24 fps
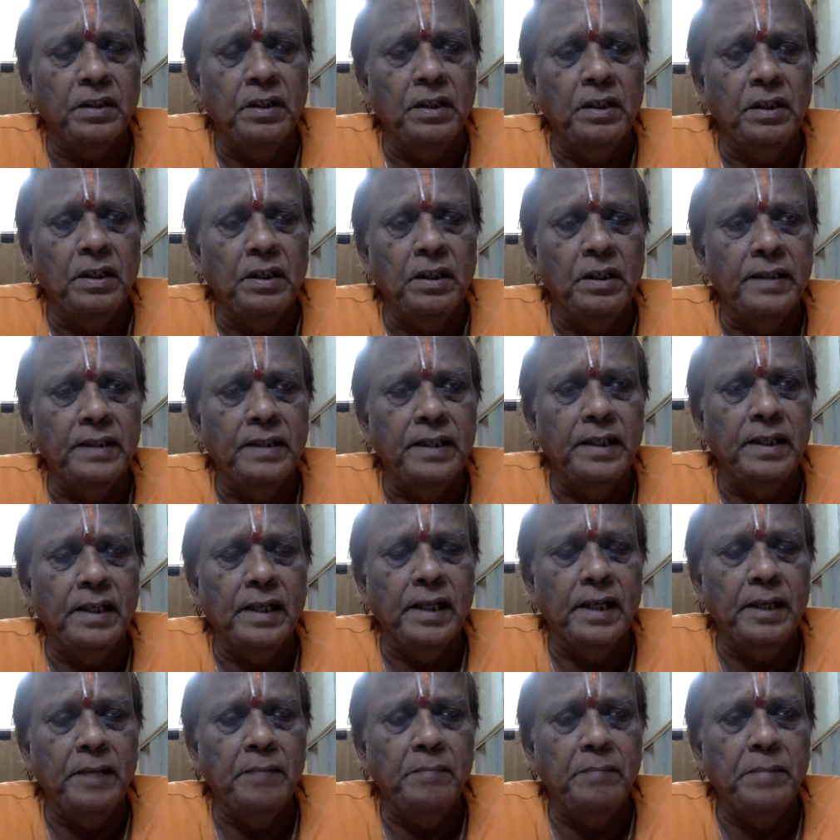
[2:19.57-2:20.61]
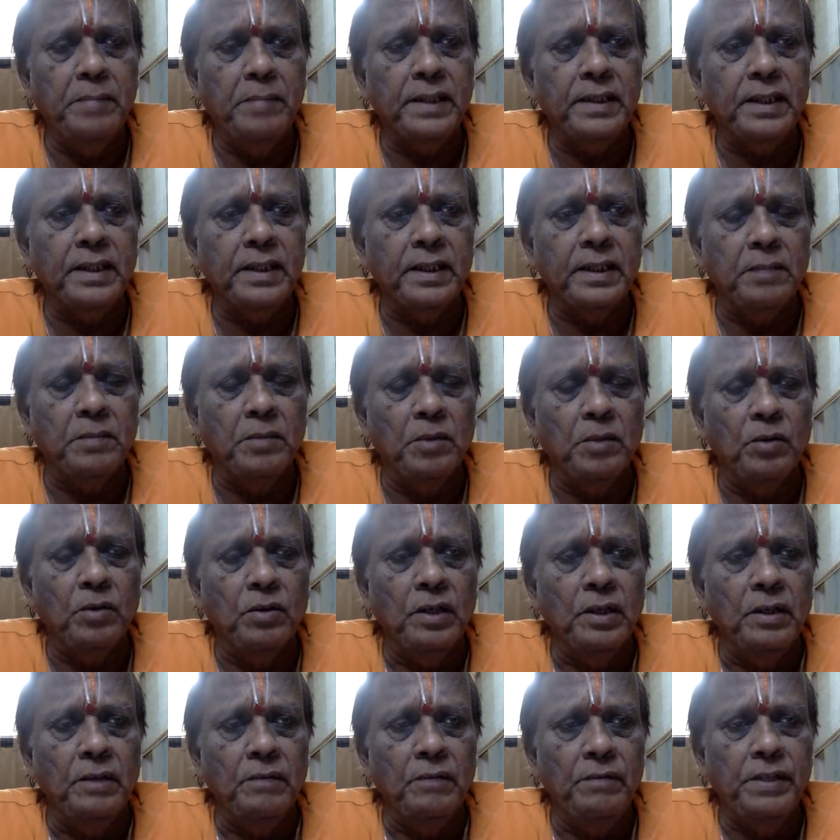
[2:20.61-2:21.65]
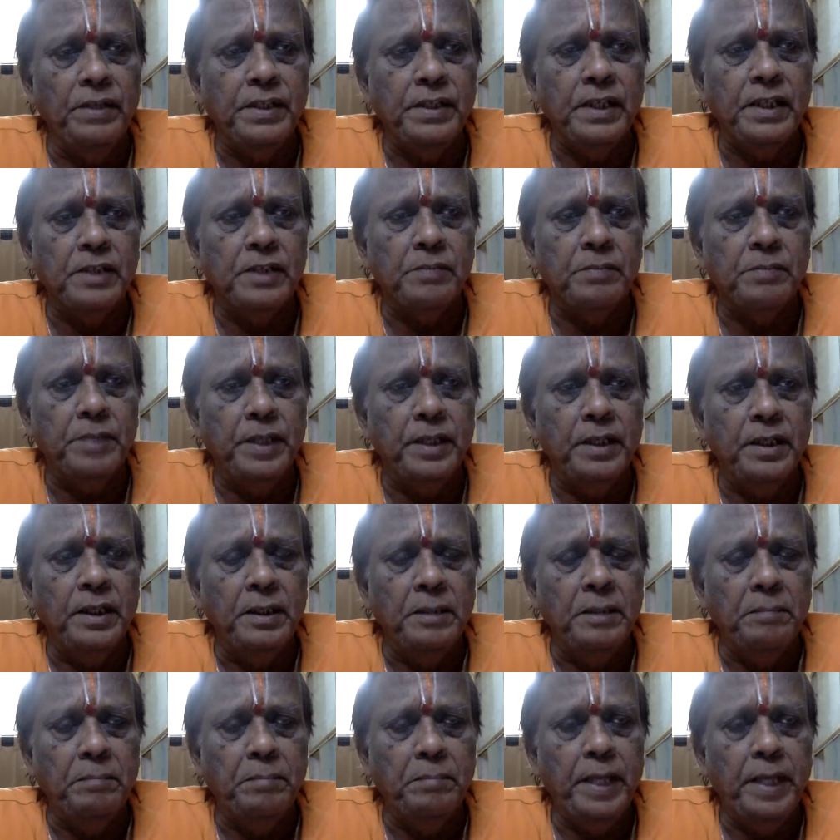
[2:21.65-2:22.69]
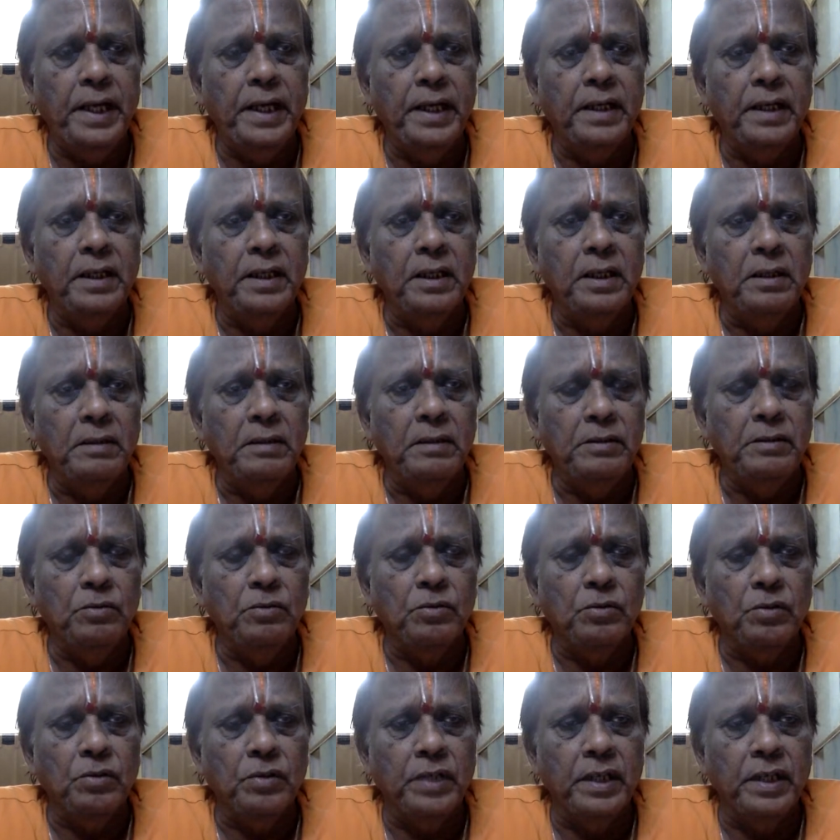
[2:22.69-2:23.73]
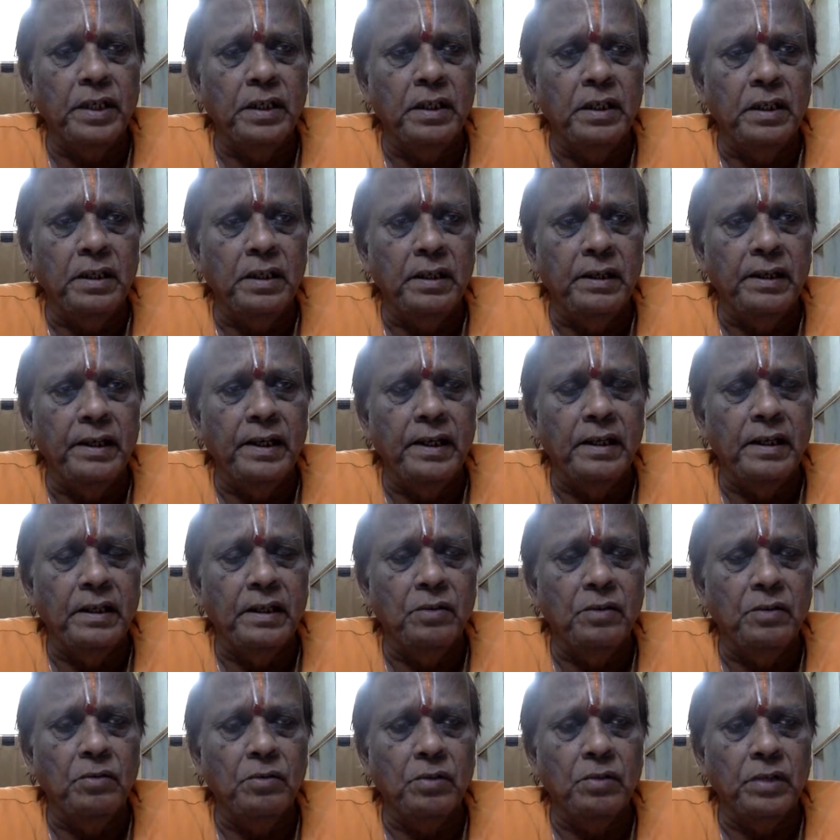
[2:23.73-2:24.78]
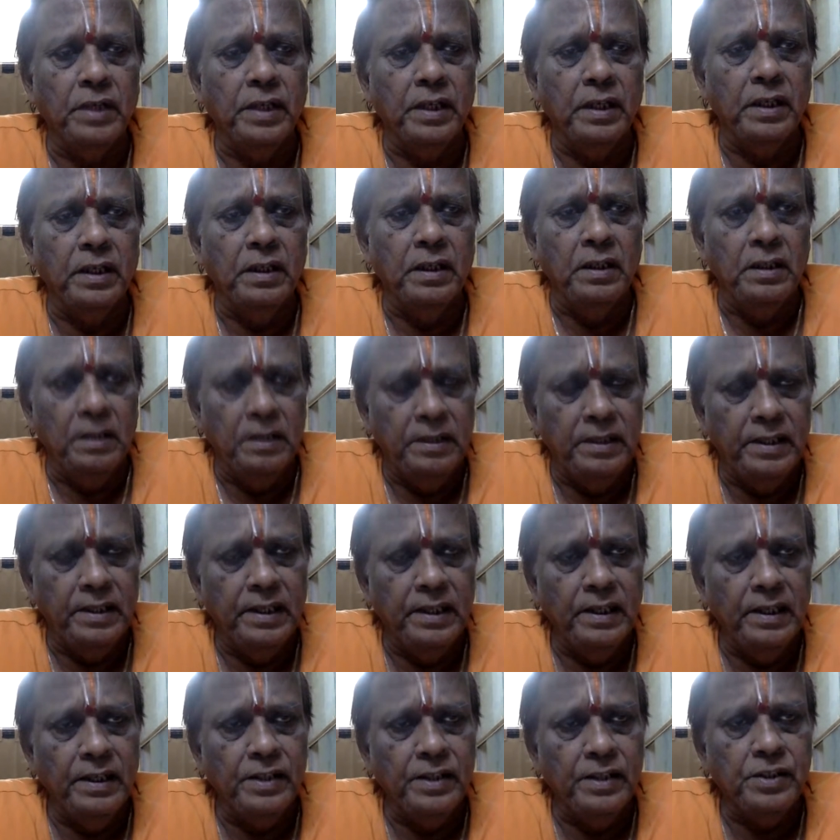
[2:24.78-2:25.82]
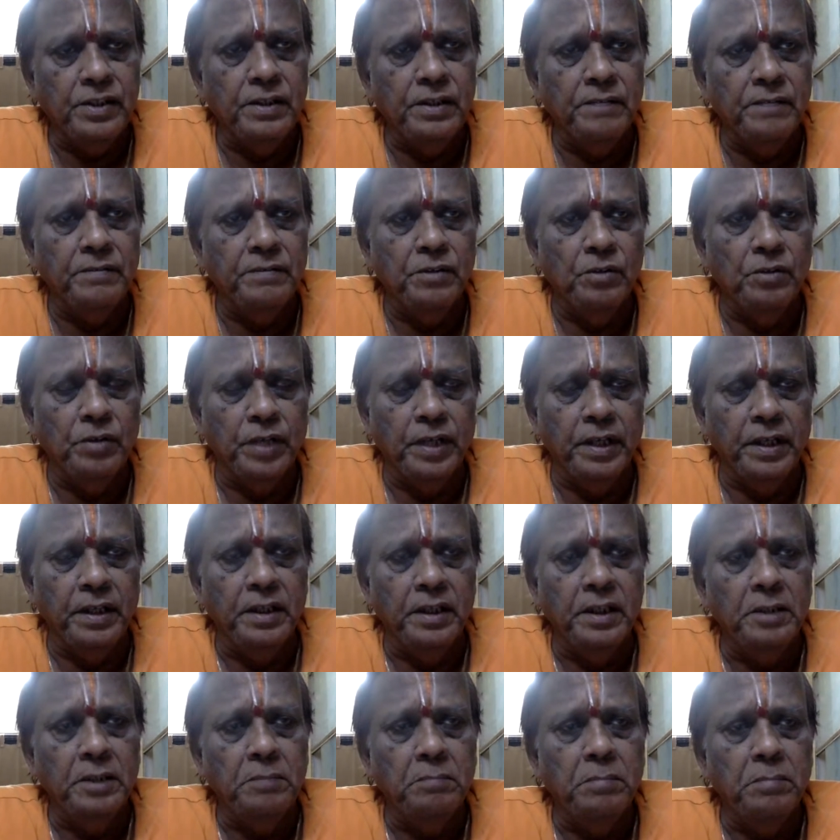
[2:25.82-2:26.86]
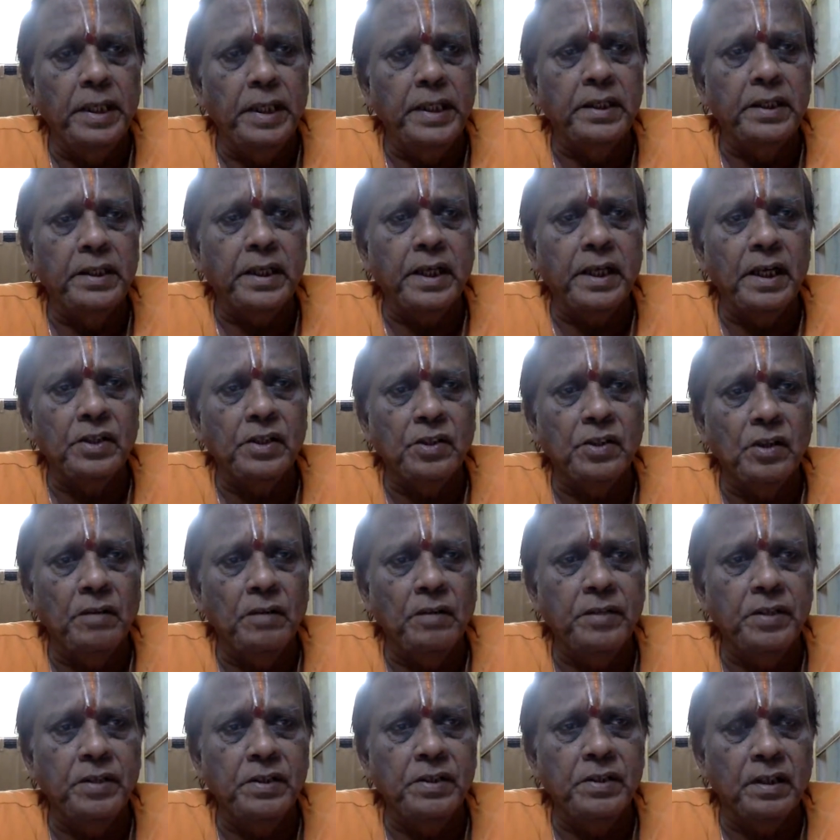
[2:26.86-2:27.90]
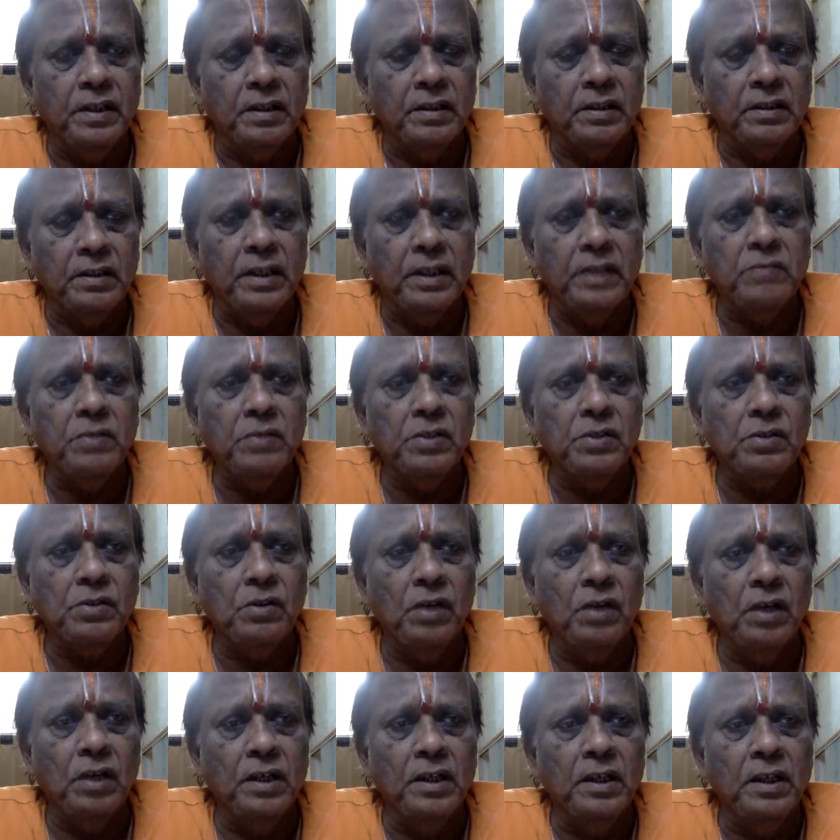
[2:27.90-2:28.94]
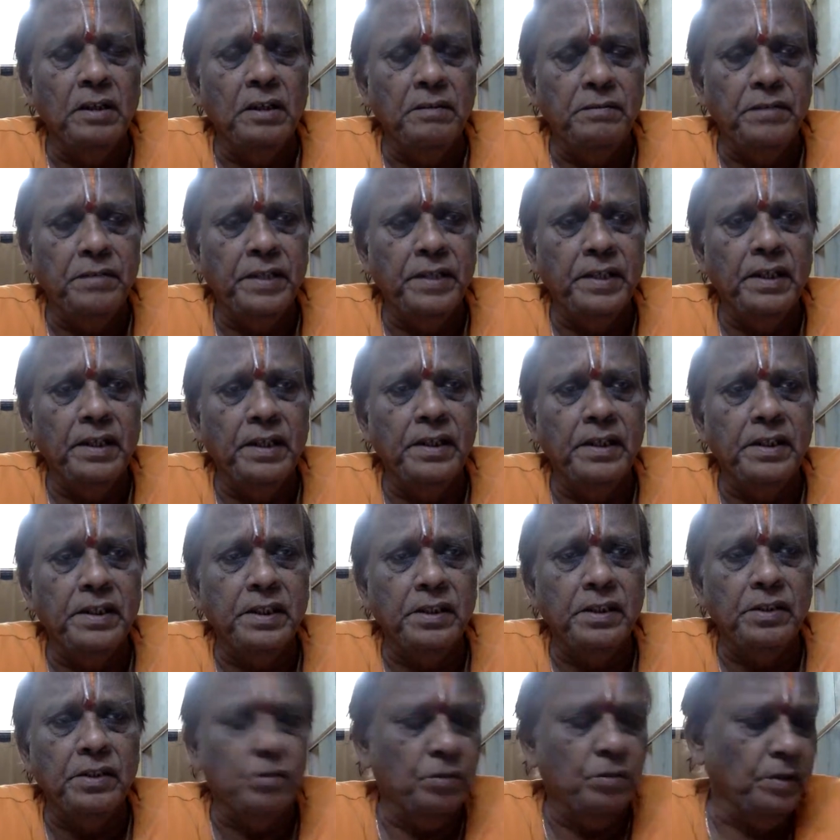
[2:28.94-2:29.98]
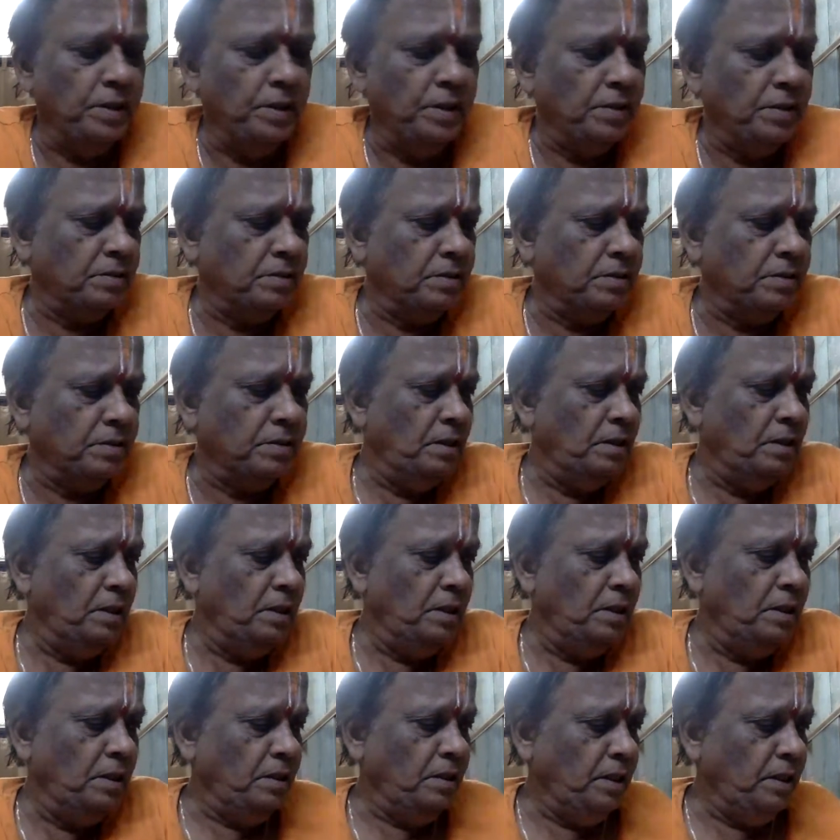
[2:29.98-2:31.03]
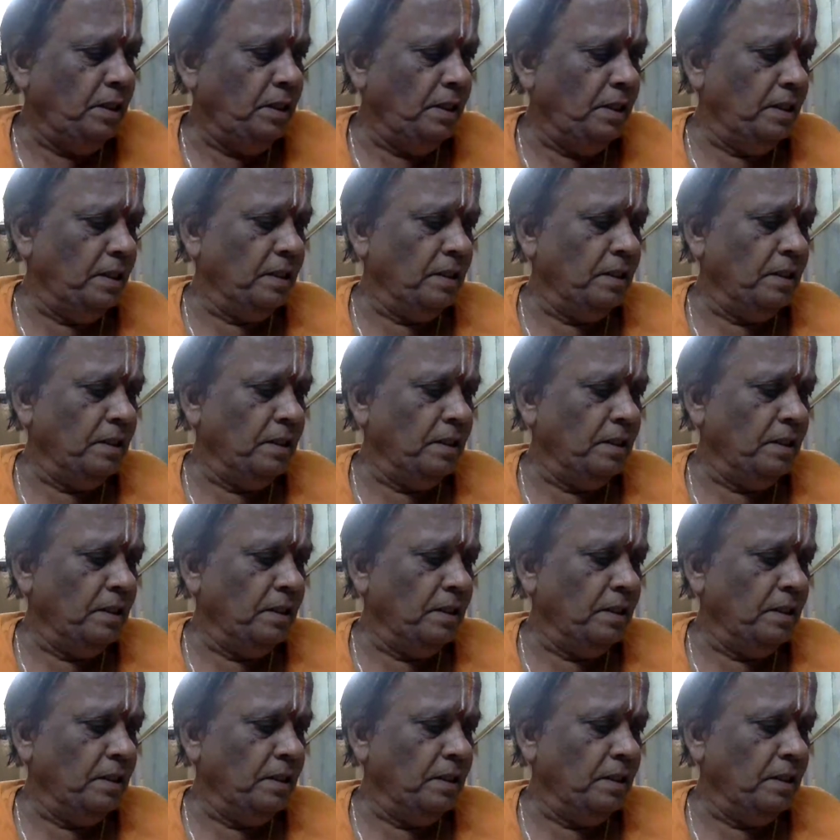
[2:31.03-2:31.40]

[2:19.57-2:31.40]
and then claim back that amount which has been paid due to the dereliction of duty by the cash officer. That was called fidelity insurance. Here,